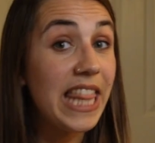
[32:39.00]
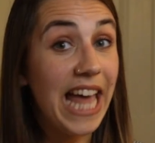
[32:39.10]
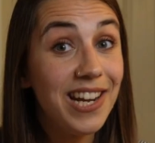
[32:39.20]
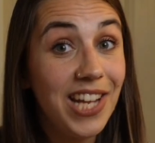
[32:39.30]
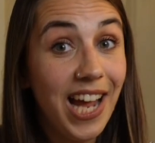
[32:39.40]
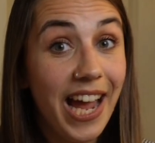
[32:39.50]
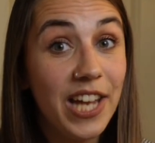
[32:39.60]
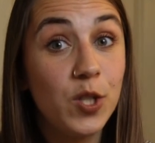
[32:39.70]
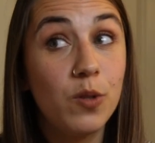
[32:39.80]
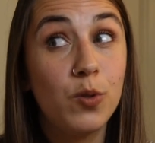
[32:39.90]
That day I
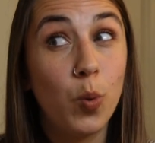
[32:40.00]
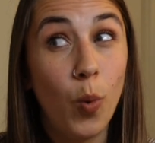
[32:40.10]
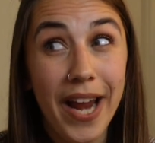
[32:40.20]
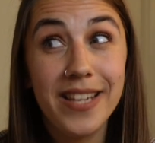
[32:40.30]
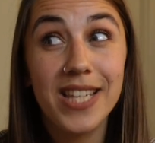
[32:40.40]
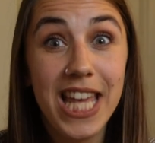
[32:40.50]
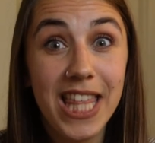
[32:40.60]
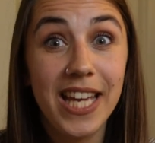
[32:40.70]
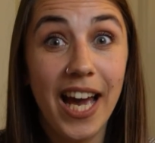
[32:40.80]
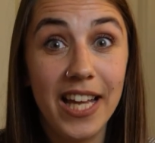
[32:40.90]
had twice, I
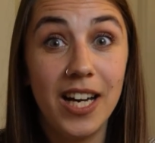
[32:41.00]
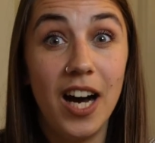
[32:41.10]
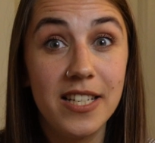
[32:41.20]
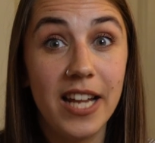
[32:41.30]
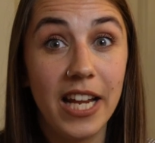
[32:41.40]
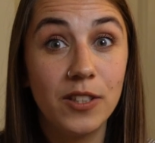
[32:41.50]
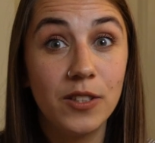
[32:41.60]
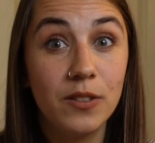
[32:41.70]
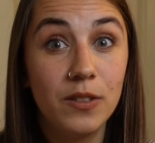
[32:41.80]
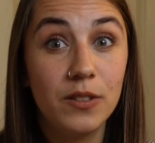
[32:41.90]
think, had to
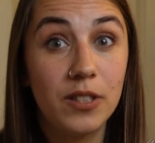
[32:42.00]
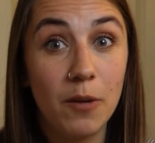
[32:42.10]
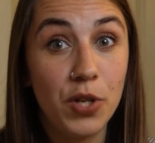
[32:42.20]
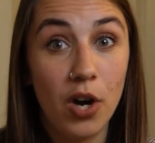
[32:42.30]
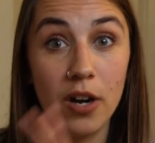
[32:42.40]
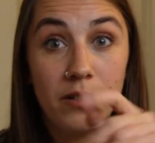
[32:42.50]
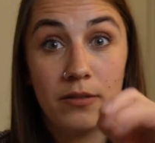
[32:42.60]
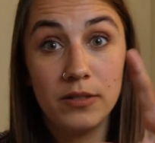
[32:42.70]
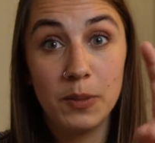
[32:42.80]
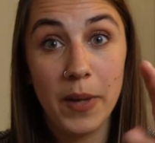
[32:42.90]
untangle some
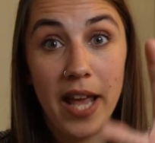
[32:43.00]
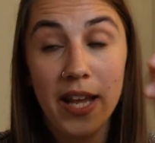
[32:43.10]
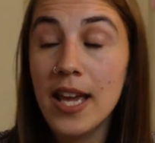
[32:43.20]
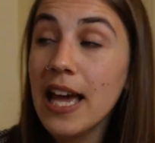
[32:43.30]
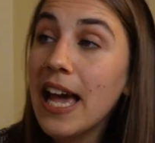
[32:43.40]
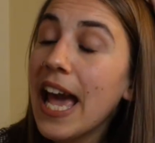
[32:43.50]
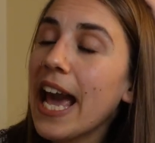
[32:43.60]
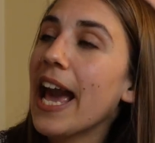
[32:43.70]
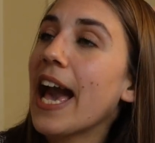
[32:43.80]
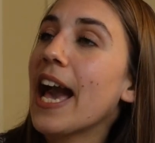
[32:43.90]
yarn spaghetti,
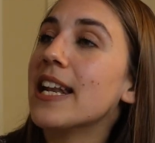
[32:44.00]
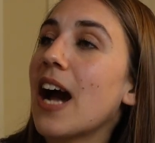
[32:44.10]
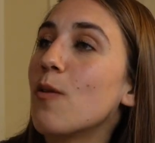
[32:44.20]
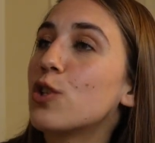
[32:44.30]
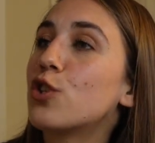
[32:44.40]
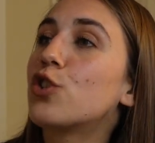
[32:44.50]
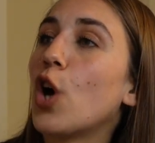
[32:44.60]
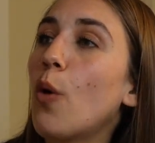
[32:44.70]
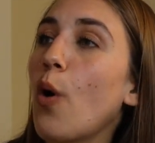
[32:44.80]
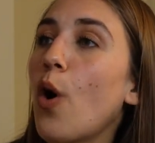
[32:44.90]
and I was
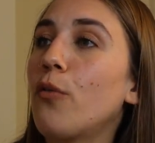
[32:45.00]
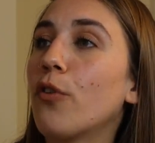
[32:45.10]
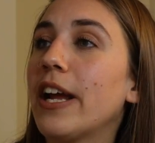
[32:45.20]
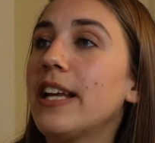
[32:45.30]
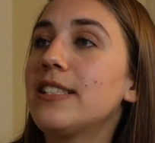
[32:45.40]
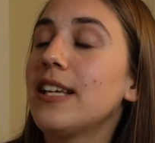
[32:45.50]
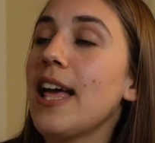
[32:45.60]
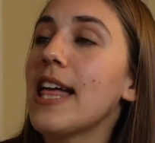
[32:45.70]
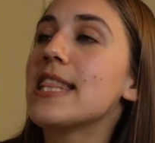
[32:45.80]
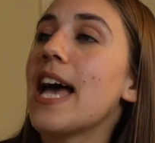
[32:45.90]
so over it
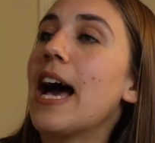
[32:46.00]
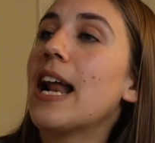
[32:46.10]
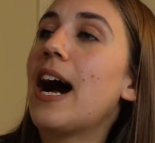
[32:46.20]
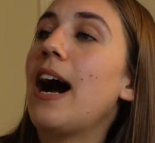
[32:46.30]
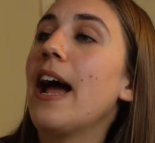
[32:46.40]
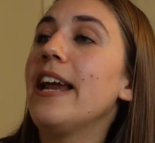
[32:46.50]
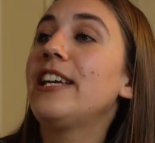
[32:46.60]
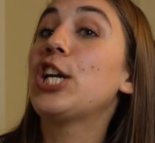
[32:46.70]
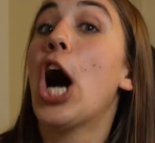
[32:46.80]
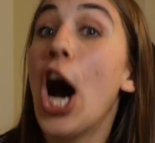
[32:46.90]
that I
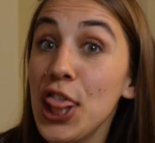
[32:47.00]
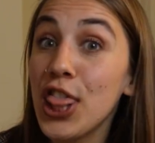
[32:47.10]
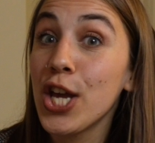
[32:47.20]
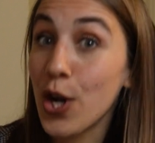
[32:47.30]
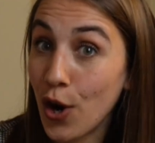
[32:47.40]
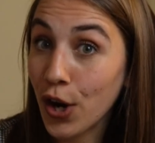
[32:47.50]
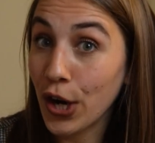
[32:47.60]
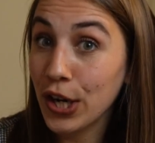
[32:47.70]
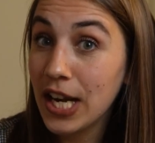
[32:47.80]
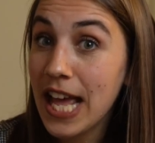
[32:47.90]
cut the
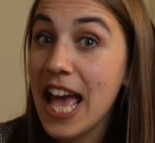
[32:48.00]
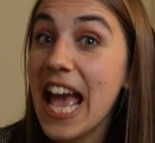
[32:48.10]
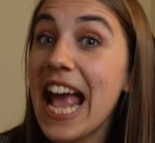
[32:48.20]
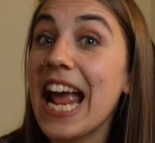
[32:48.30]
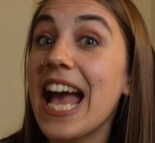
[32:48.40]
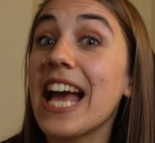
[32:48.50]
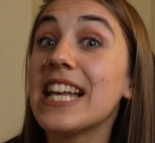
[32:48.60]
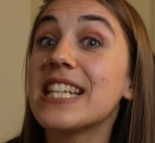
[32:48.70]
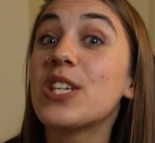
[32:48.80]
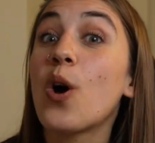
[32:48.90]
yarn
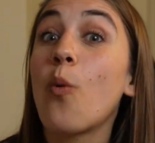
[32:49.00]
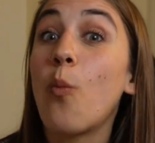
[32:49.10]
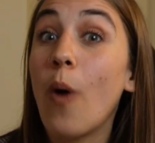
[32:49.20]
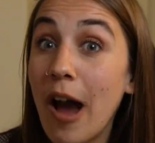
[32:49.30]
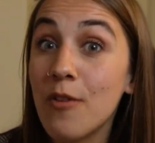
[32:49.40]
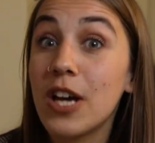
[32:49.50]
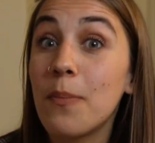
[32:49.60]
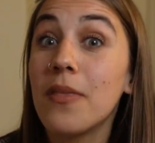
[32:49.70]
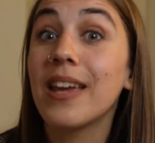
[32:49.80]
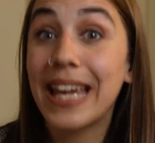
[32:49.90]
and wound
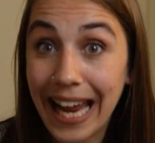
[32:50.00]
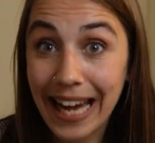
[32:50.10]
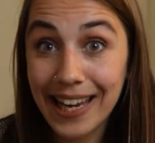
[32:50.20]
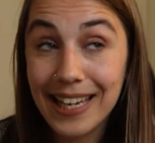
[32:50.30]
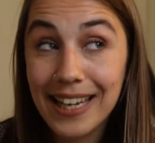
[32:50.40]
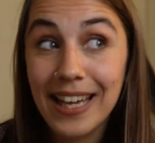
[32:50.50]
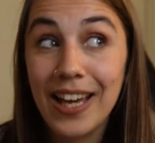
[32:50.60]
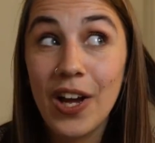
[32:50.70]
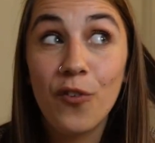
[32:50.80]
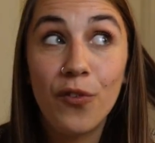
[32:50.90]
up the cake
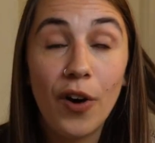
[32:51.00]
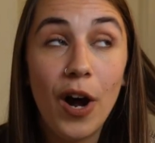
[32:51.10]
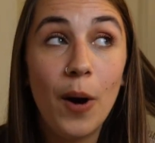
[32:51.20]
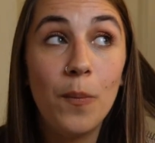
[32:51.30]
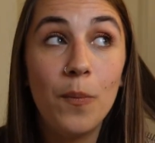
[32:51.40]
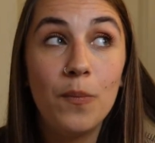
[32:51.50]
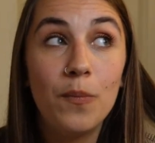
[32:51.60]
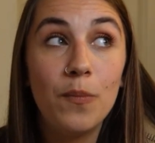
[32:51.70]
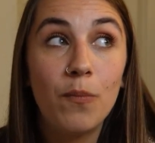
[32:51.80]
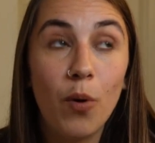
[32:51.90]
from
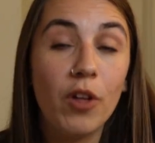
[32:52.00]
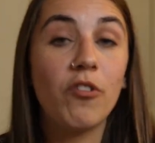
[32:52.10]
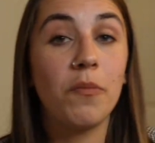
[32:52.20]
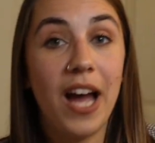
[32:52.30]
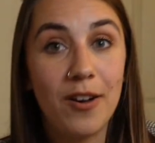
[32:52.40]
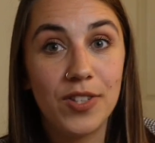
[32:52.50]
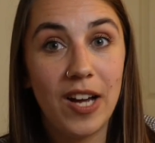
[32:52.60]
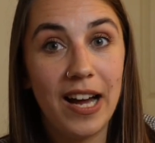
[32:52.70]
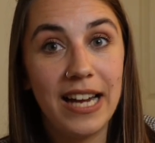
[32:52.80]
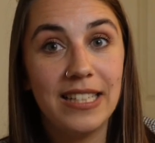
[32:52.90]
pulling from the
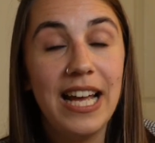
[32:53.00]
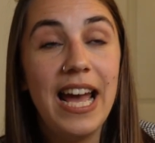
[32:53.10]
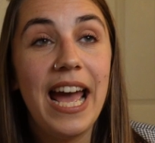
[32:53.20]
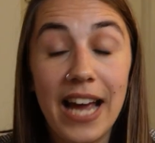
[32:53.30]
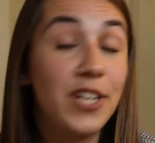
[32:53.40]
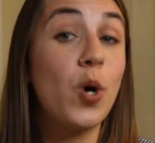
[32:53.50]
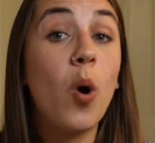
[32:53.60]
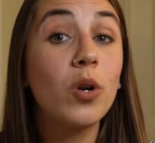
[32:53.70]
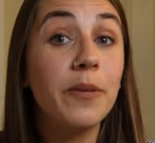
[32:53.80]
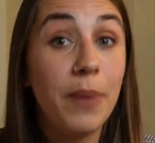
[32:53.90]
outside. I had to
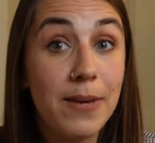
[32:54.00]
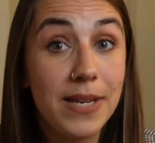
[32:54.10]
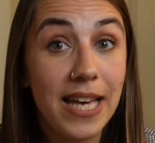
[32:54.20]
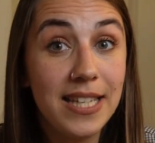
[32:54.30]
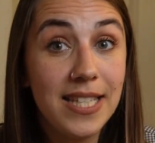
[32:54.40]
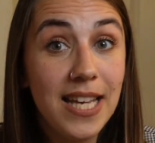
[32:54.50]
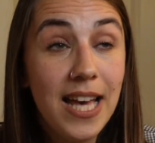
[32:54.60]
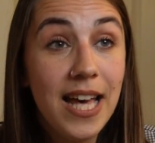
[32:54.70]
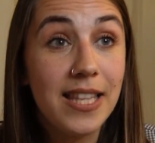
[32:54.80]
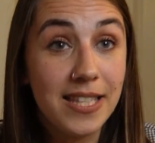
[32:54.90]
totally baby it,
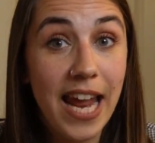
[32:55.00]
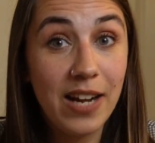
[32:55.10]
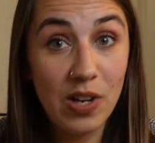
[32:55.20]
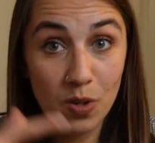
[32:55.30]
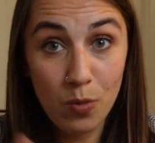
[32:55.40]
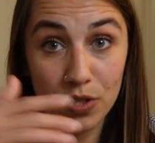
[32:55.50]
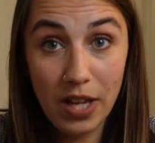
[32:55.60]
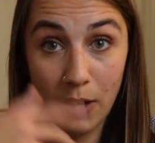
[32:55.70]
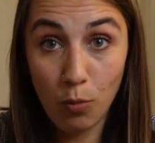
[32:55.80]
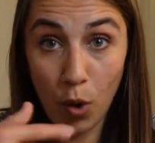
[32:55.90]
the skein, as it was
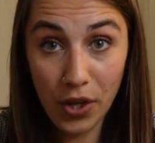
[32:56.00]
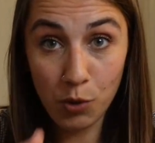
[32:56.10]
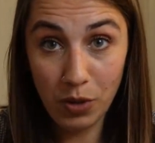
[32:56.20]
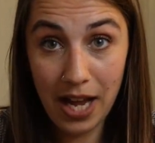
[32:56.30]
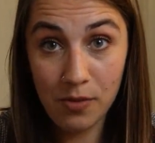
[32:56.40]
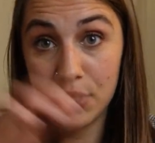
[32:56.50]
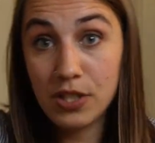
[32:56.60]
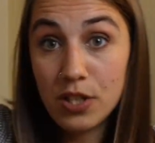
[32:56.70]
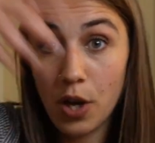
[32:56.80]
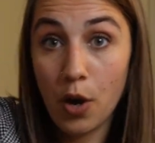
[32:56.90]
like rolling around
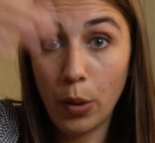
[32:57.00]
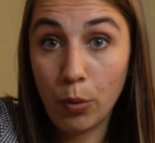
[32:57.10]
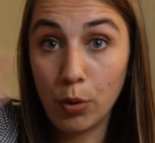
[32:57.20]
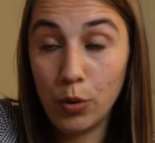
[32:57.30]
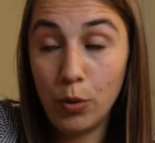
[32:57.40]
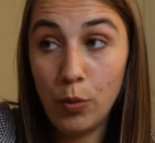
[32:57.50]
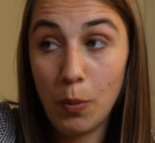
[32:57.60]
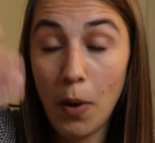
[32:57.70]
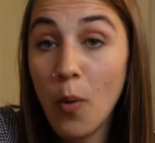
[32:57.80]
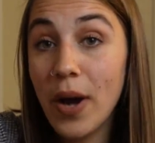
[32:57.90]
to go through the
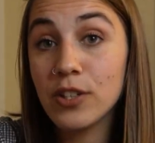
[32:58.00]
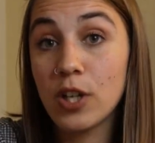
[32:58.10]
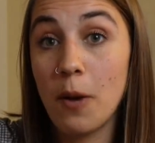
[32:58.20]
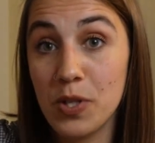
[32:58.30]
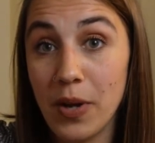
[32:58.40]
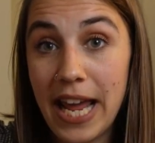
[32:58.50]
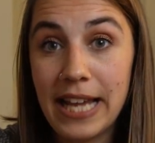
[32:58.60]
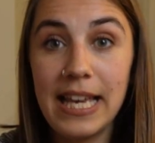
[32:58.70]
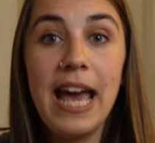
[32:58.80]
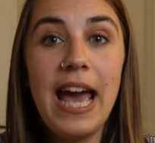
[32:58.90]
ball winder, come into a
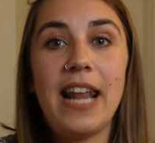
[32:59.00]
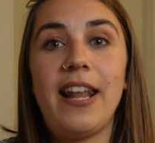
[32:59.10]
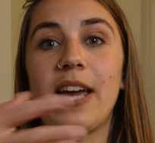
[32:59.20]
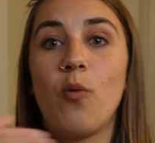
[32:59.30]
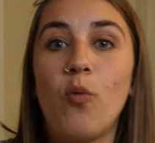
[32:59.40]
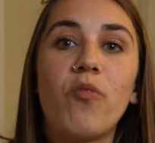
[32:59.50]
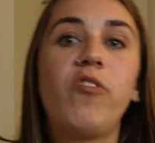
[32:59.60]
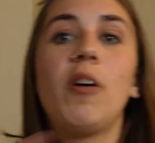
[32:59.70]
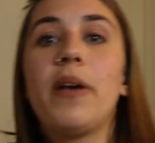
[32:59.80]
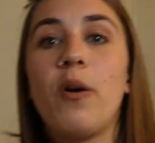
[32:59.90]
hank, and like
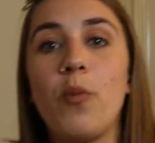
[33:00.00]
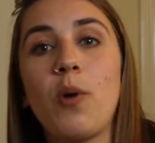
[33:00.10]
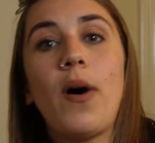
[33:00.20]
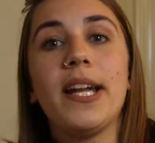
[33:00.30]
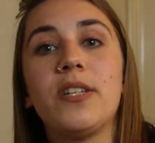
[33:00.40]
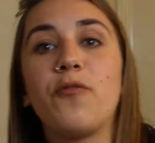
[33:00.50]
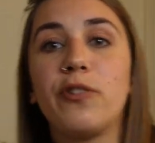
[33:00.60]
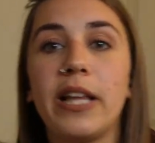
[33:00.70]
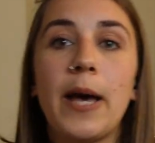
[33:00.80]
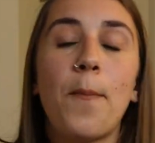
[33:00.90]
flip it when it wanted to
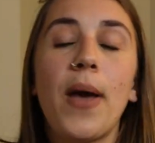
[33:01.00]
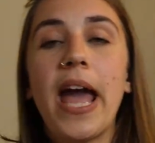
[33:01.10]
flip.